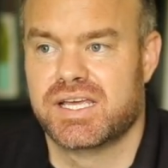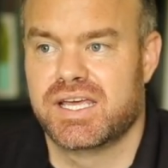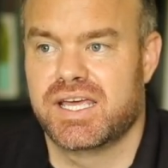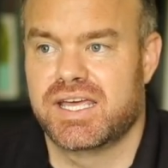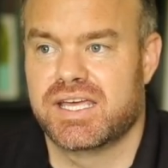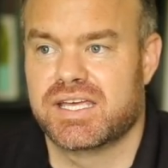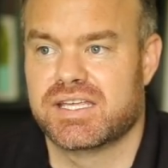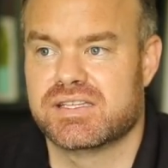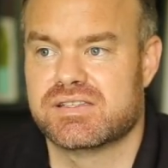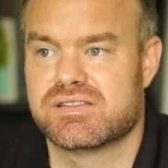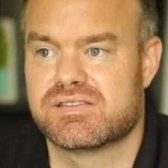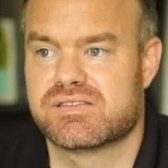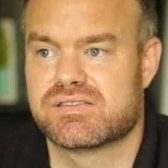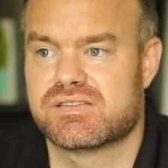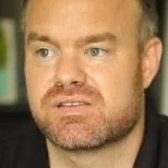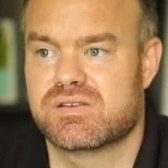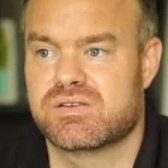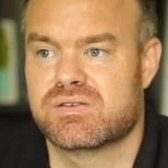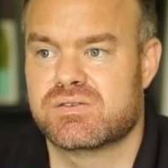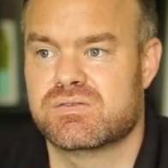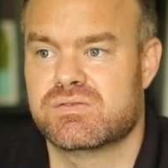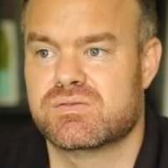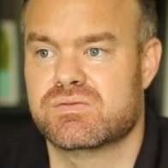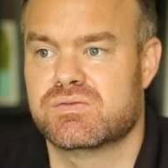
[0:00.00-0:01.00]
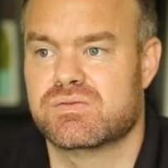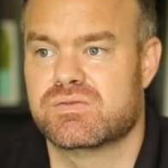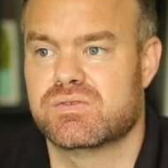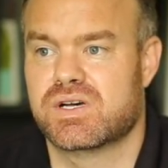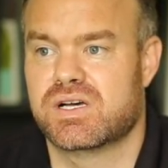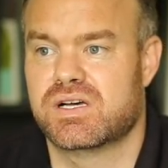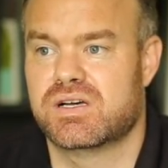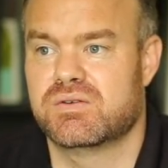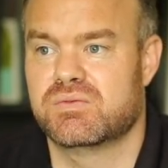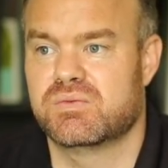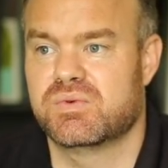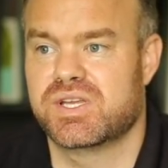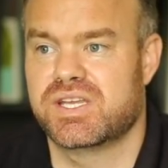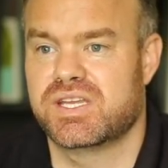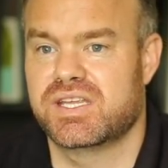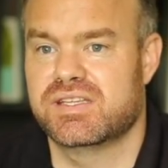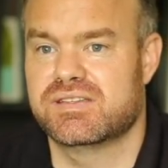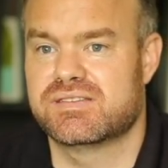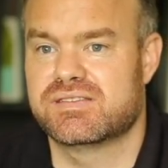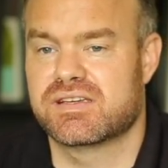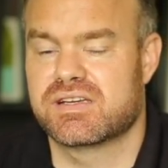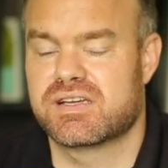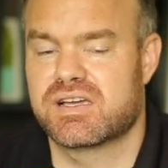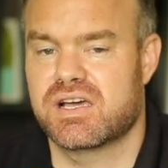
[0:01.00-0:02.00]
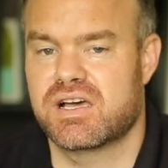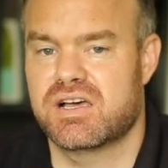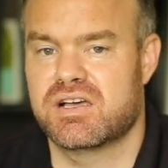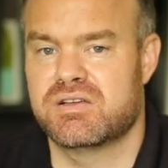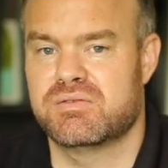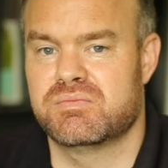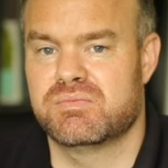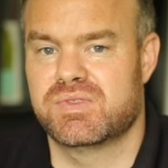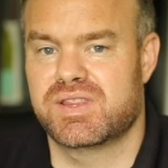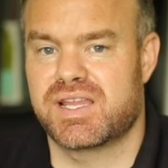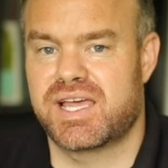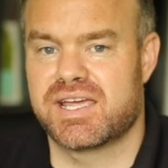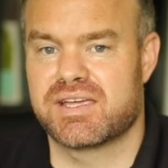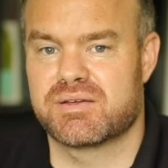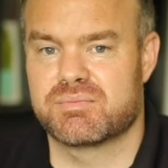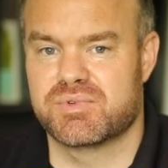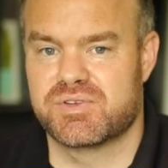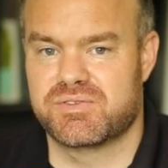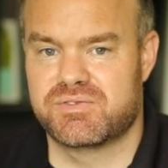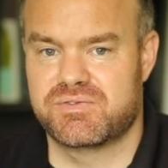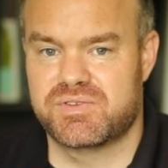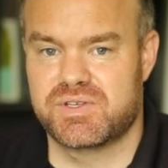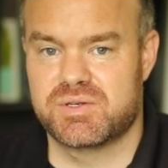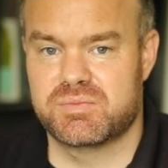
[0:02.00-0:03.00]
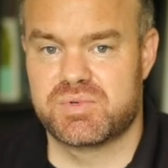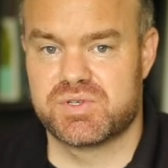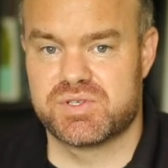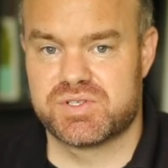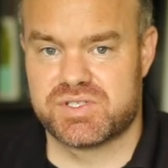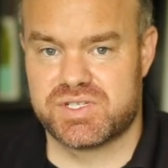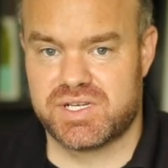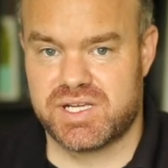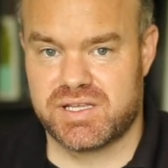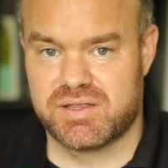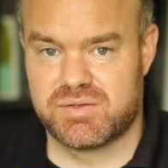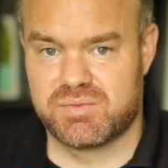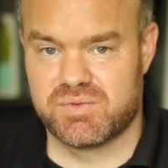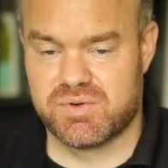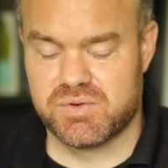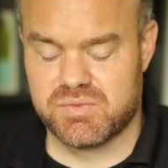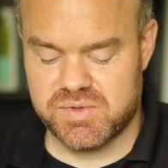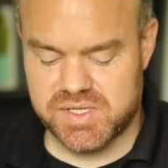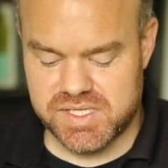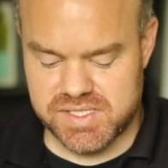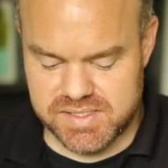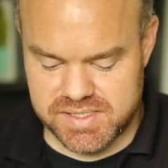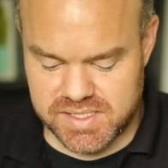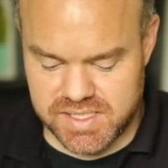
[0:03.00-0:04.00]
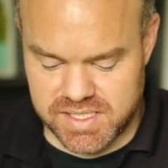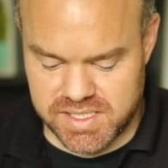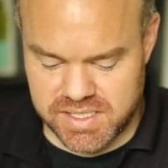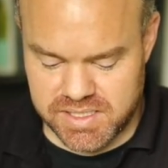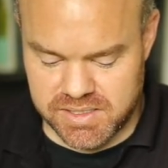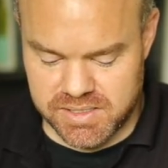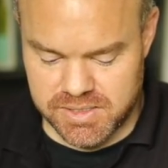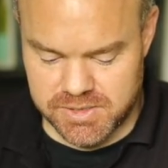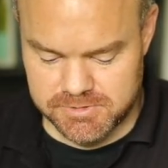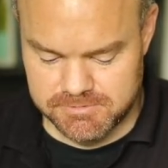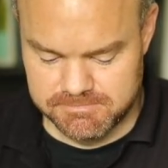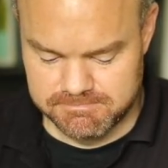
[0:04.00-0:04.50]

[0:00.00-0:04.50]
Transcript: and so uh, we need to come like Mephibosheth, where we say,